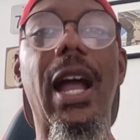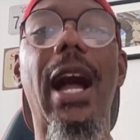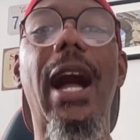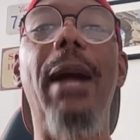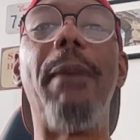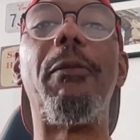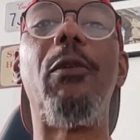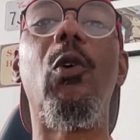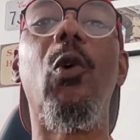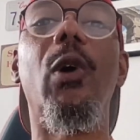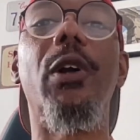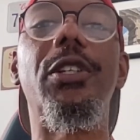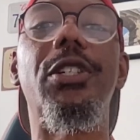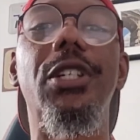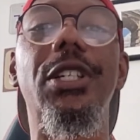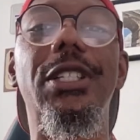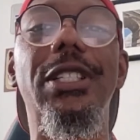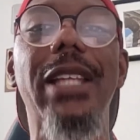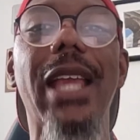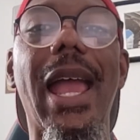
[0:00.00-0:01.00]
I'm going
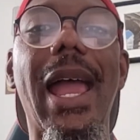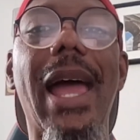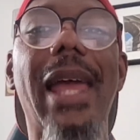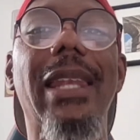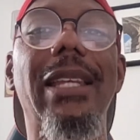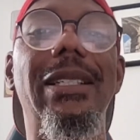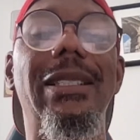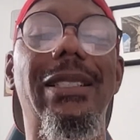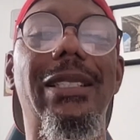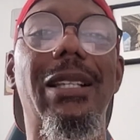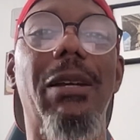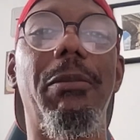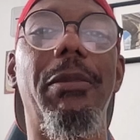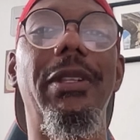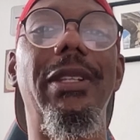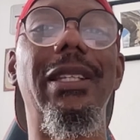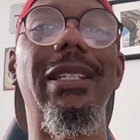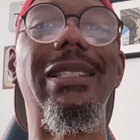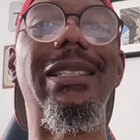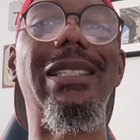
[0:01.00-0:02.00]
to challenge some
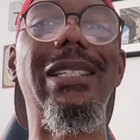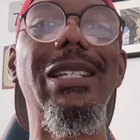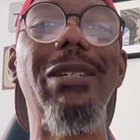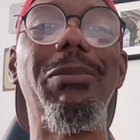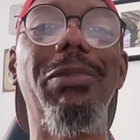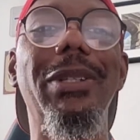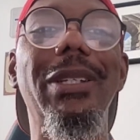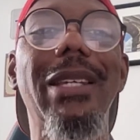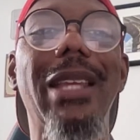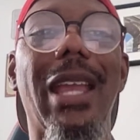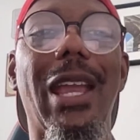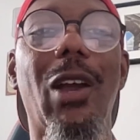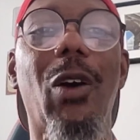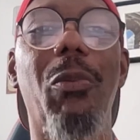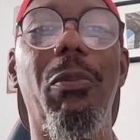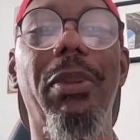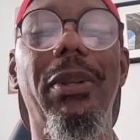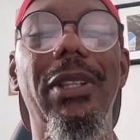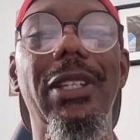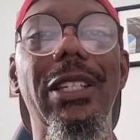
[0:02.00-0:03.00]
of the deeply
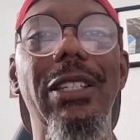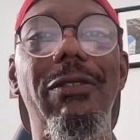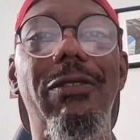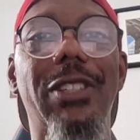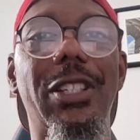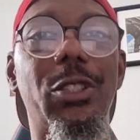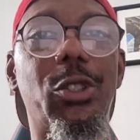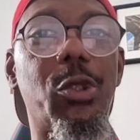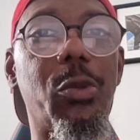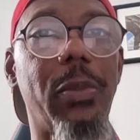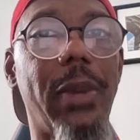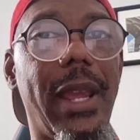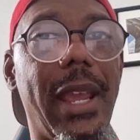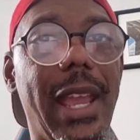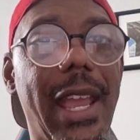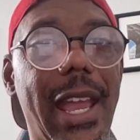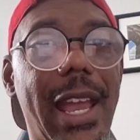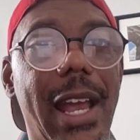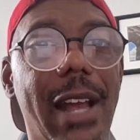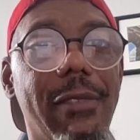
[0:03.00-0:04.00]
held beliefs that you may
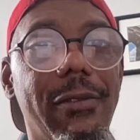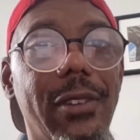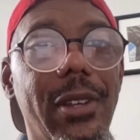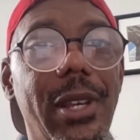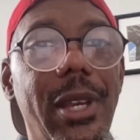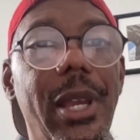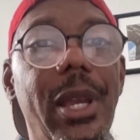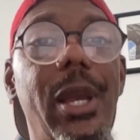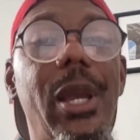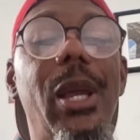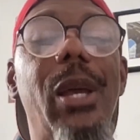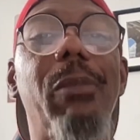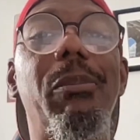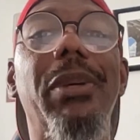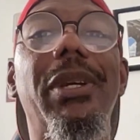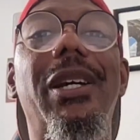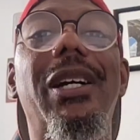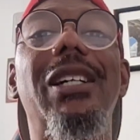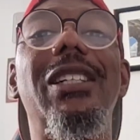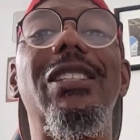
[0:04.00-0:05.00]
have
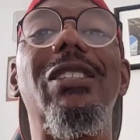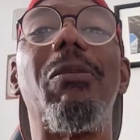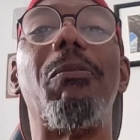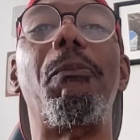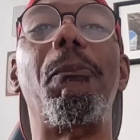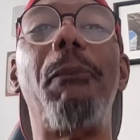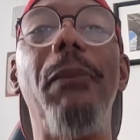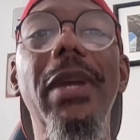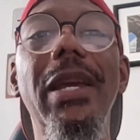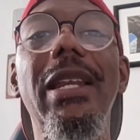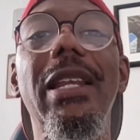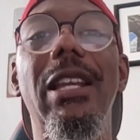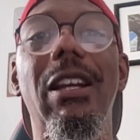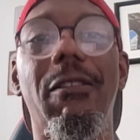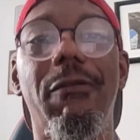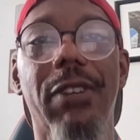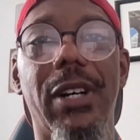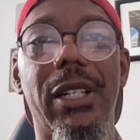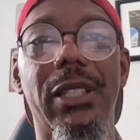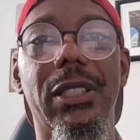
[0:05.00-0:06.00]
because many
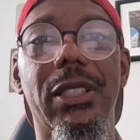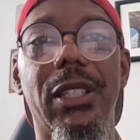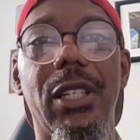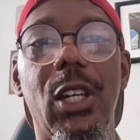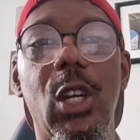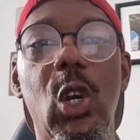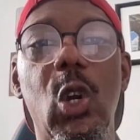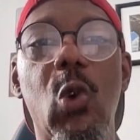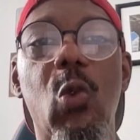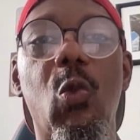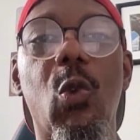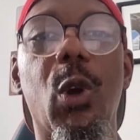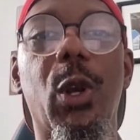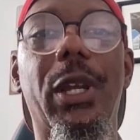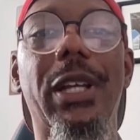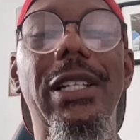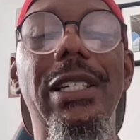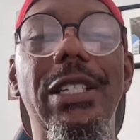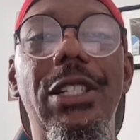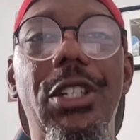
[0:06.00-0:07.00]
of us were
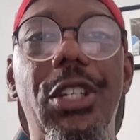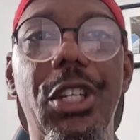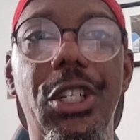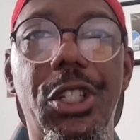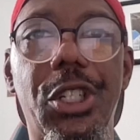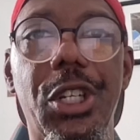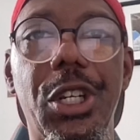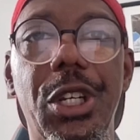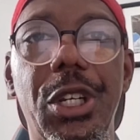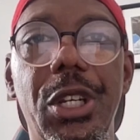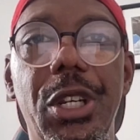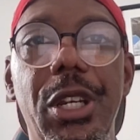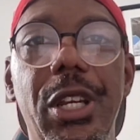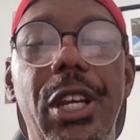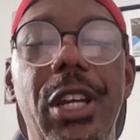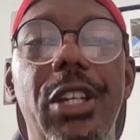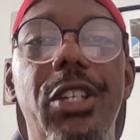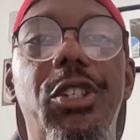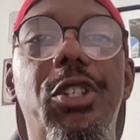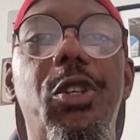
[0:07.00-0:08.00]
conditioned
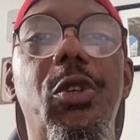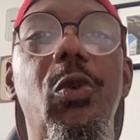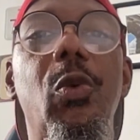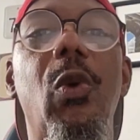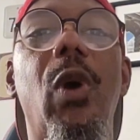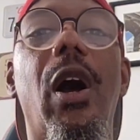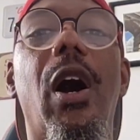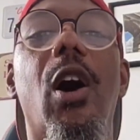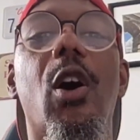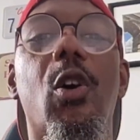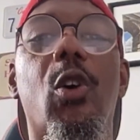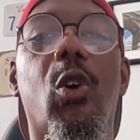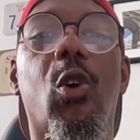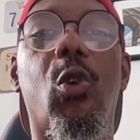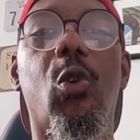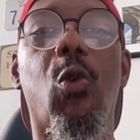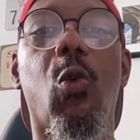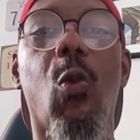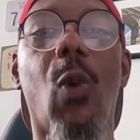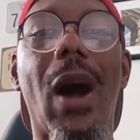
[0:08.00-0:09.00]
to
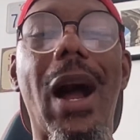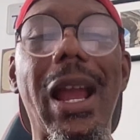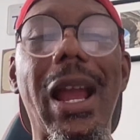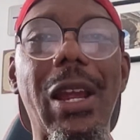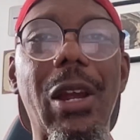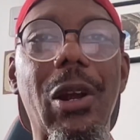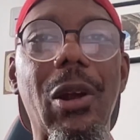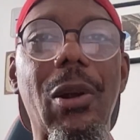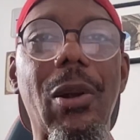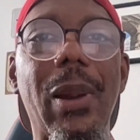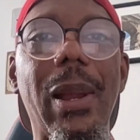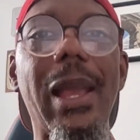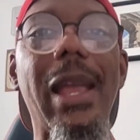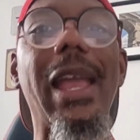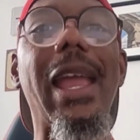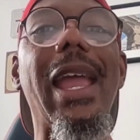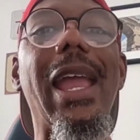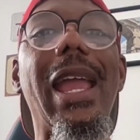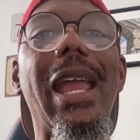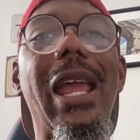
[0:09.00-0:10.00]
acquire
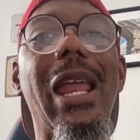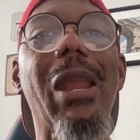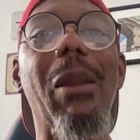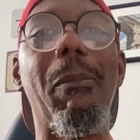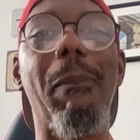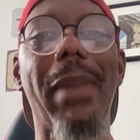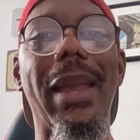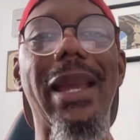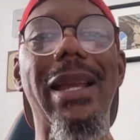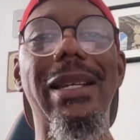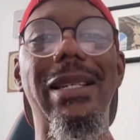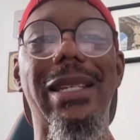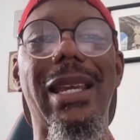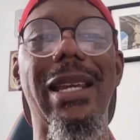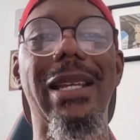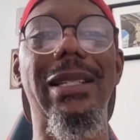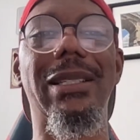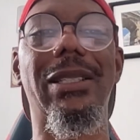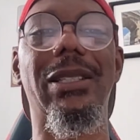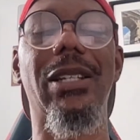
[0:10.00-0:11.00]
and
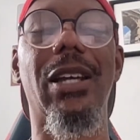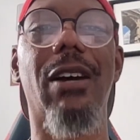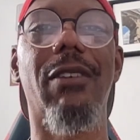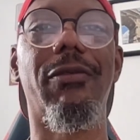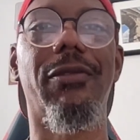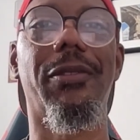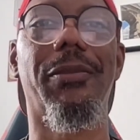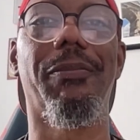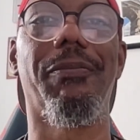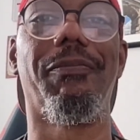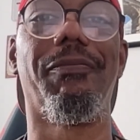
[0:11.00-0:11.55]
maintain stuff.